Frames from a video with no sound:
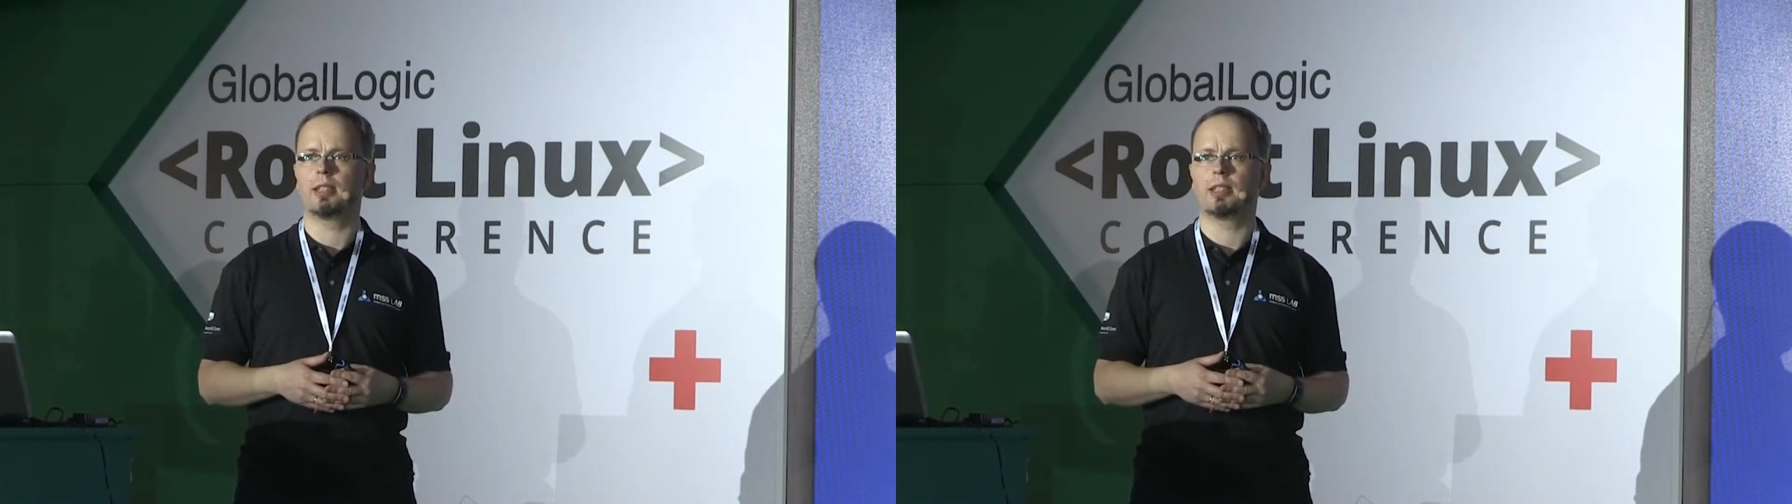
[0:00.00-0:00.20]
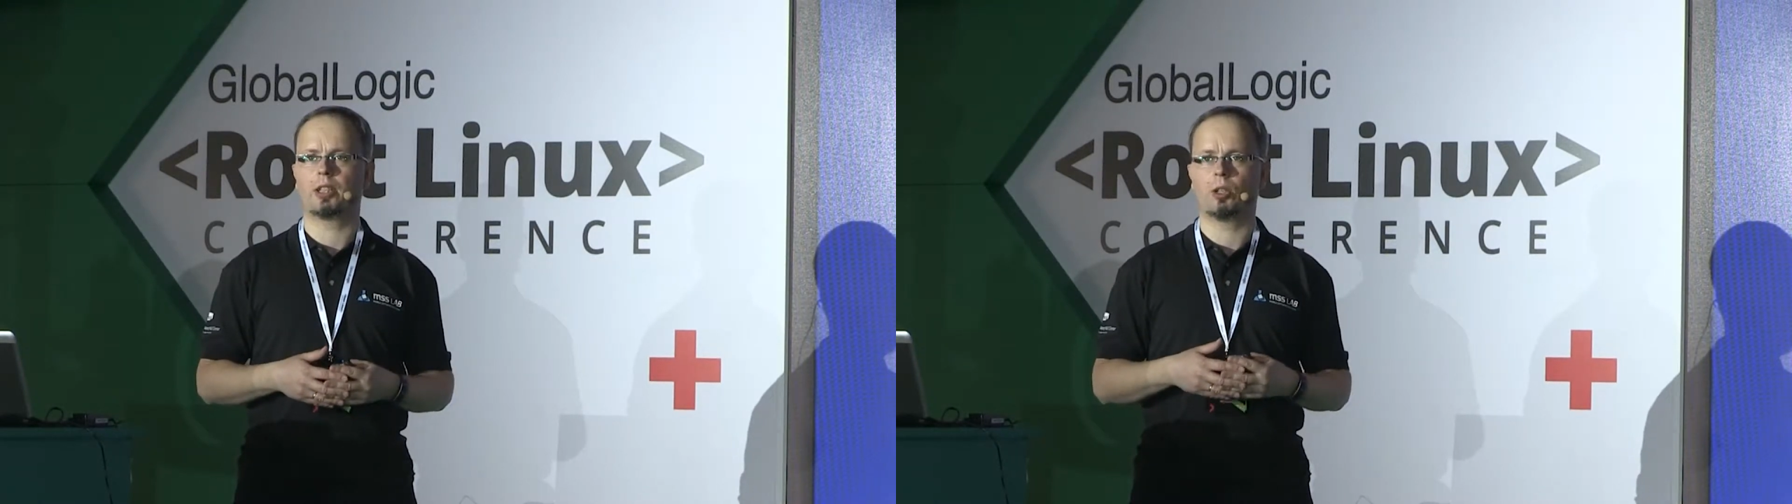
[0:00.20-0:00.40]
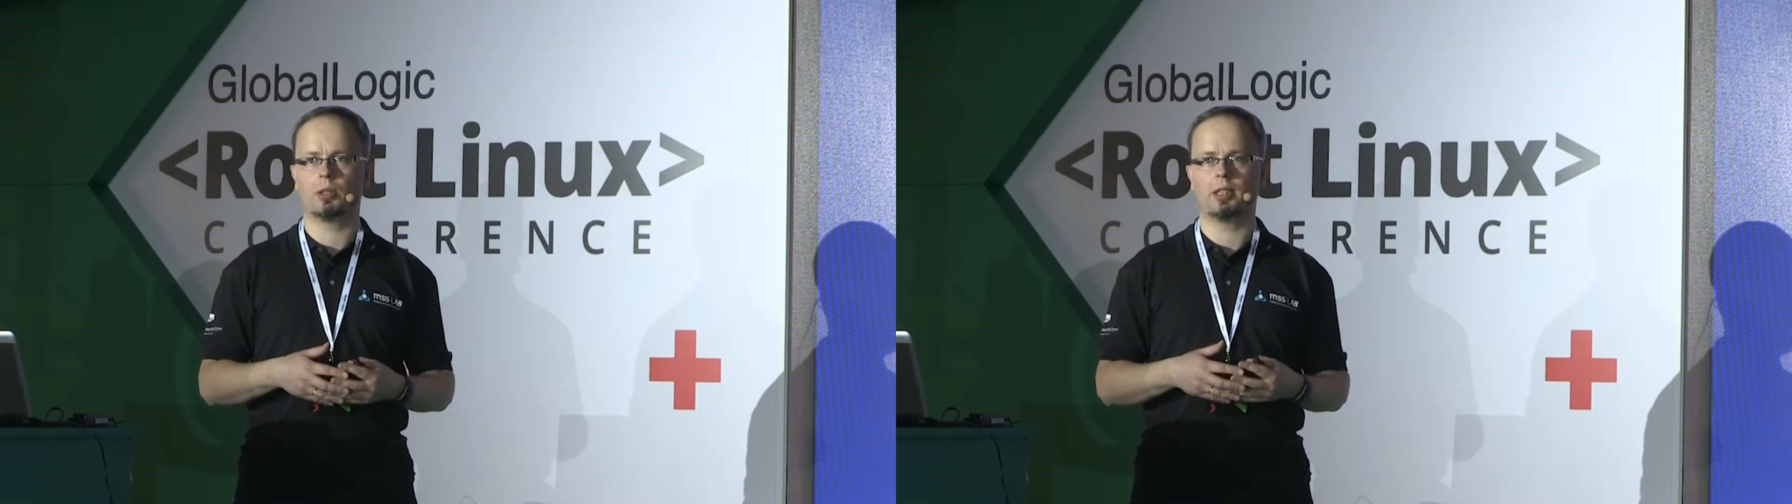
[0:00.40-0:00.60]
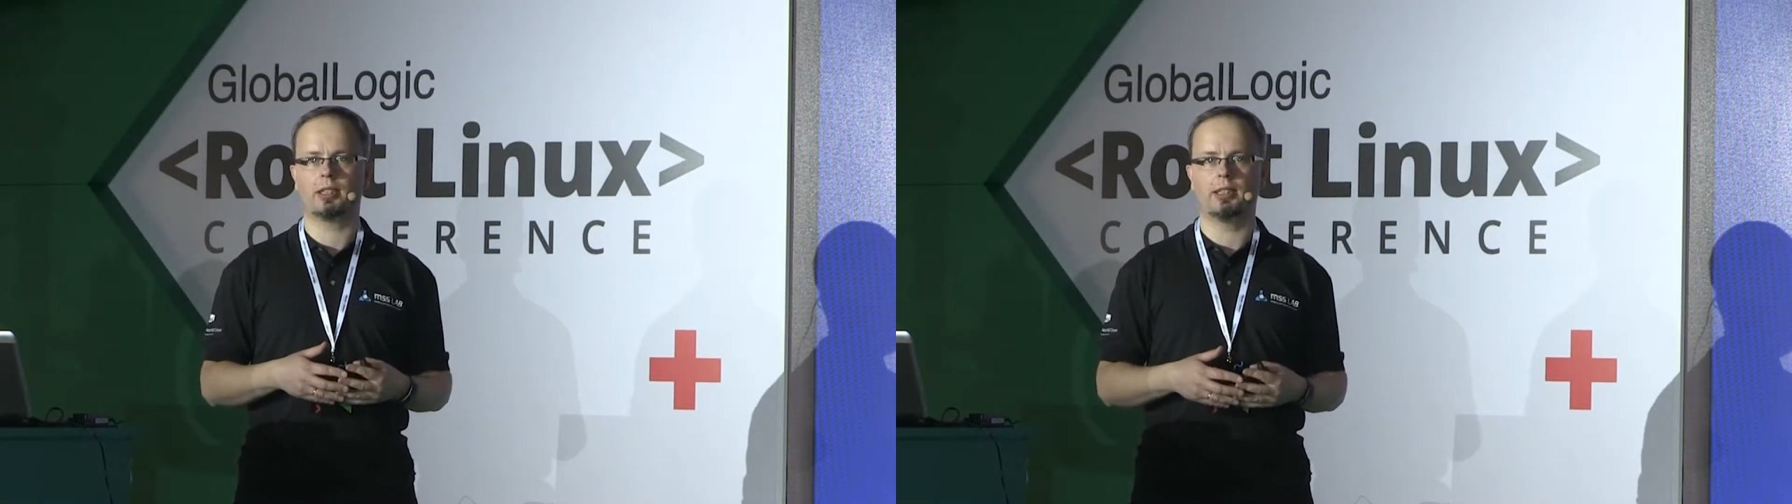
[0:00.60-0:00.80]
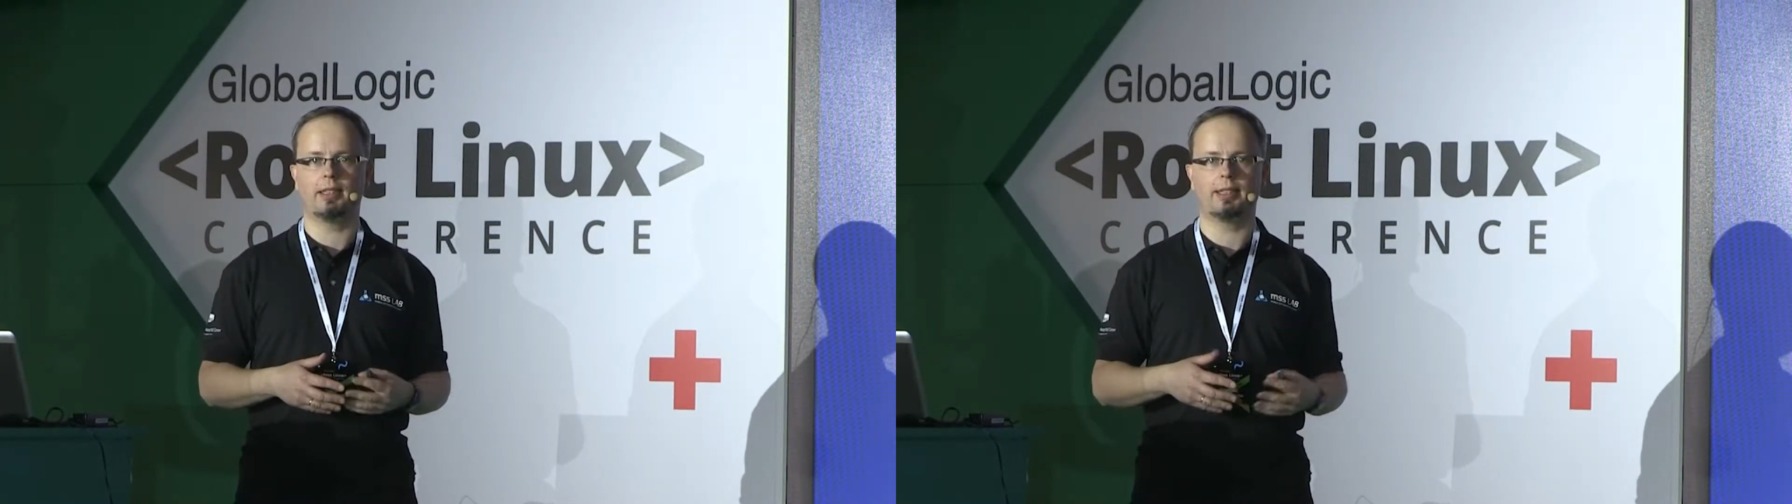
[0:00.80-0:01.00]

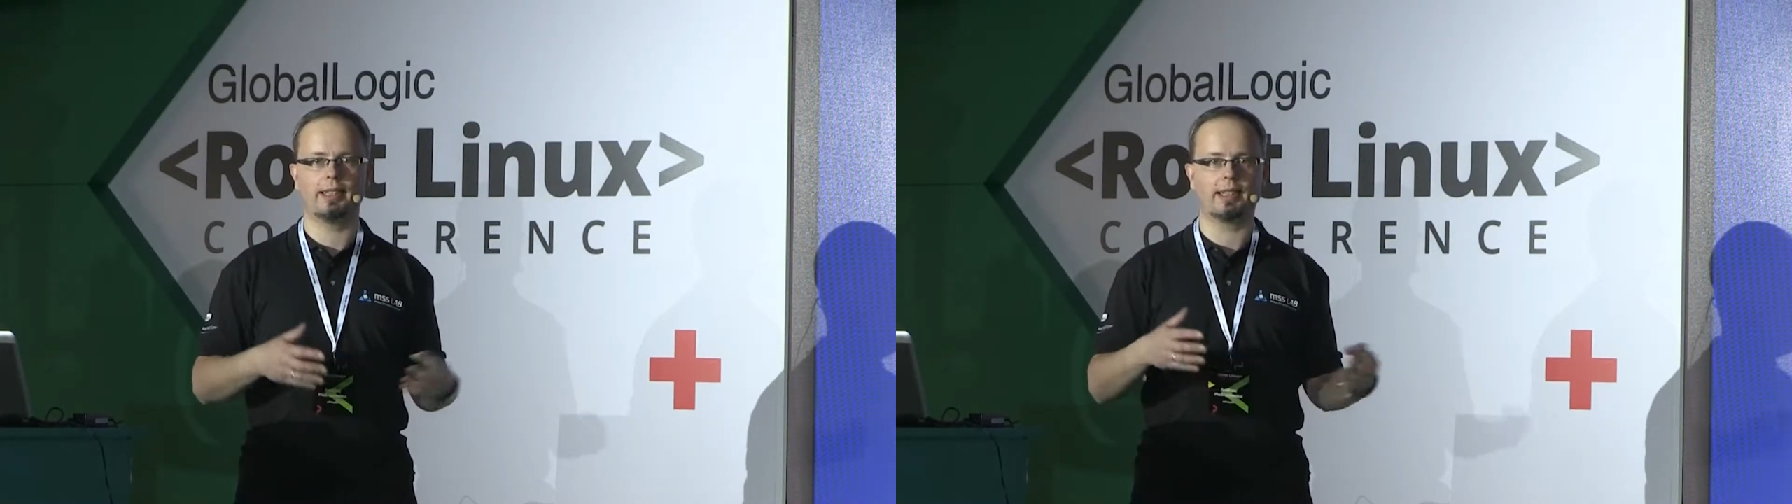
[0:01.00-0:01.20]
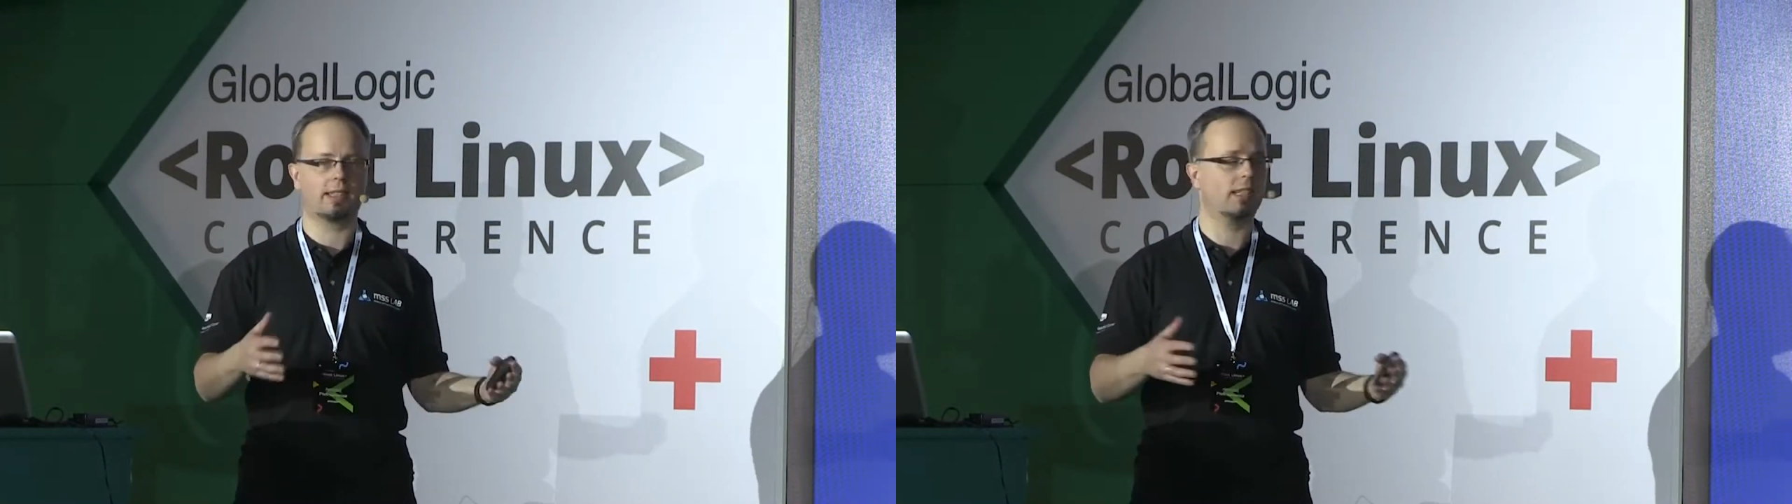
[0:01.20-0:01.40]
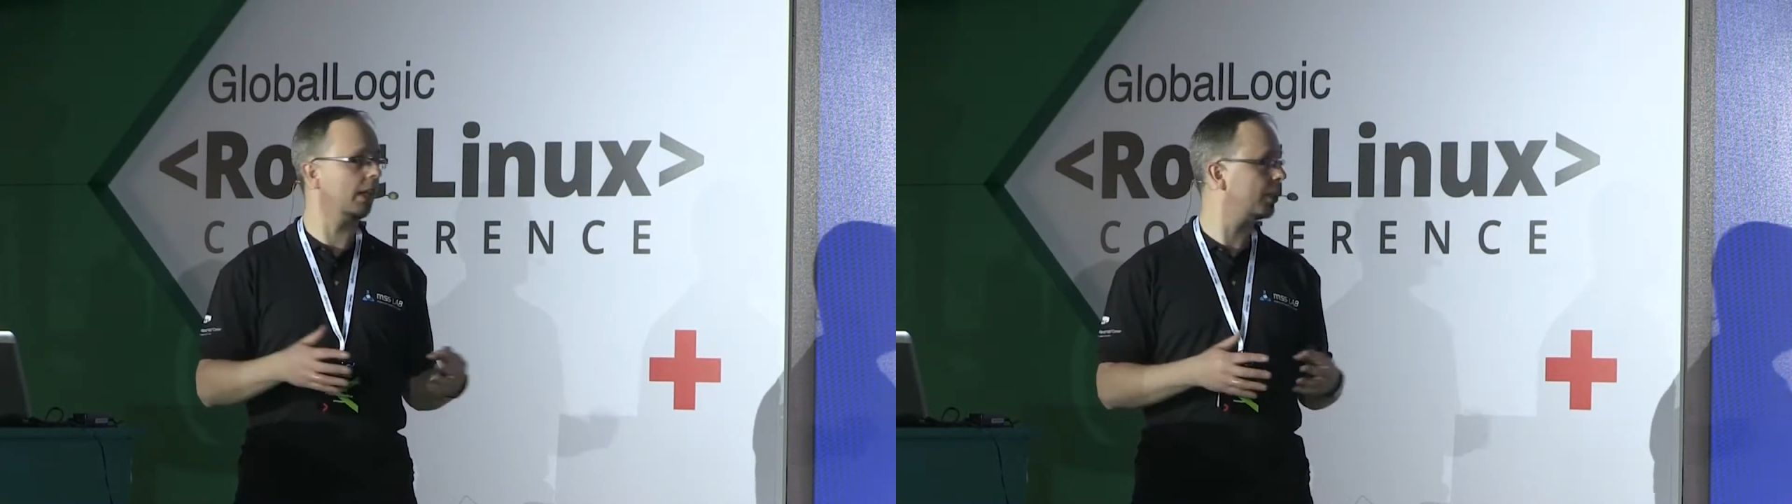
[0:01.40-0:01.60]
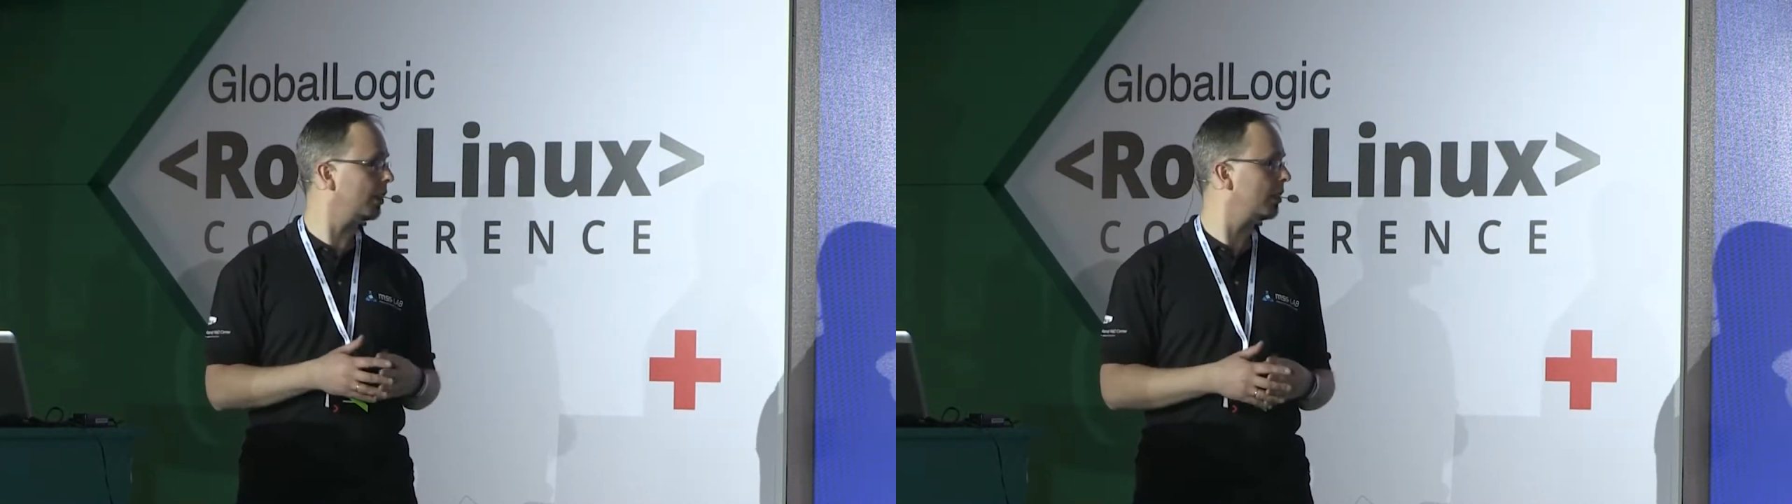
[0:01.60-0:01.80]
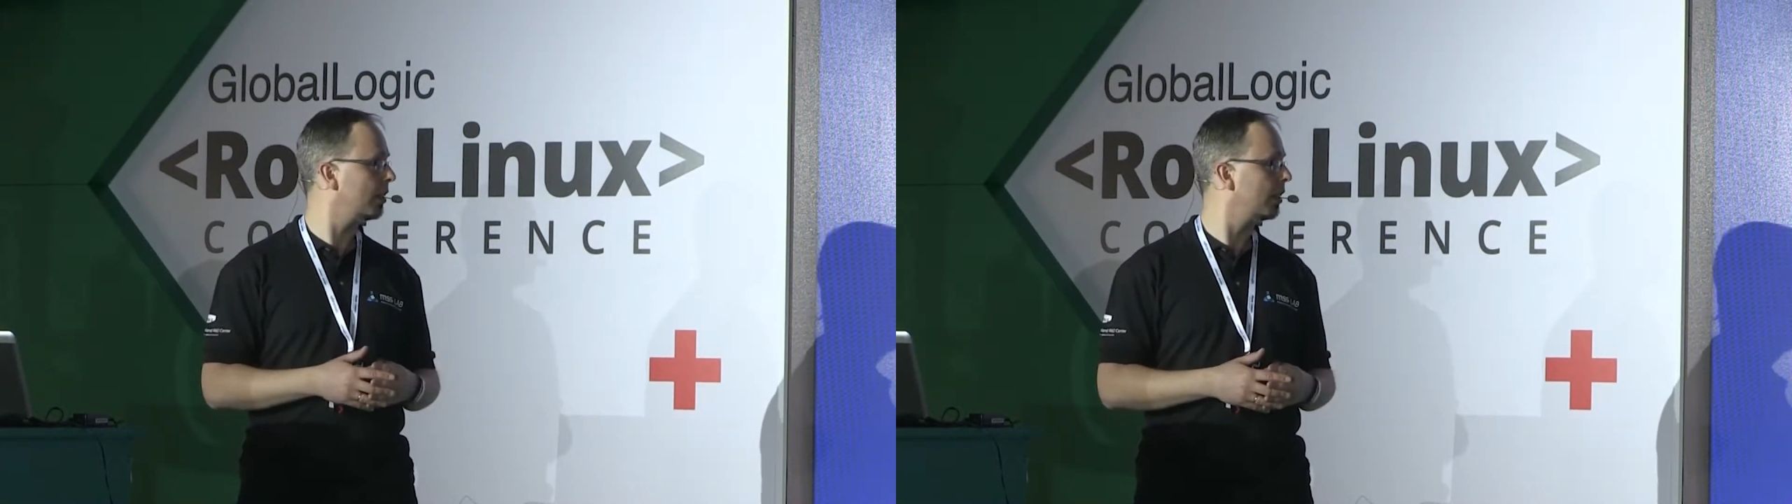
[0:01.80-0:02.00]
encoded in data
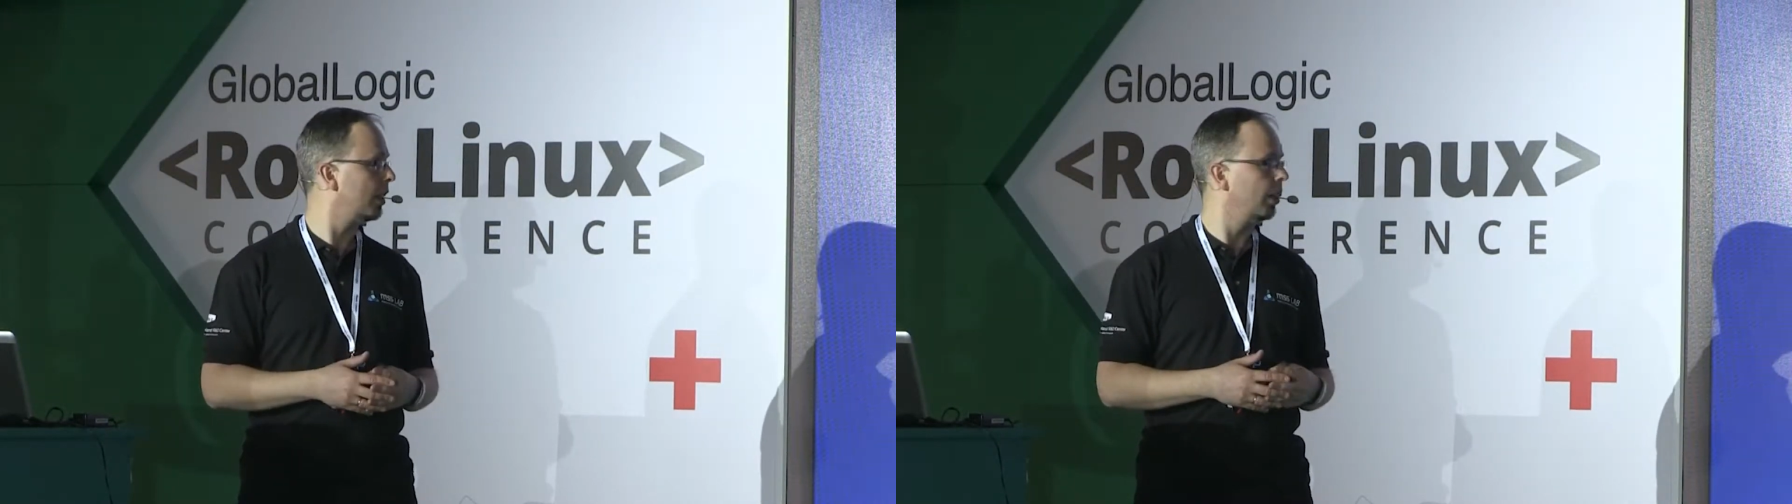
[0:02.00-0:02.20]
structures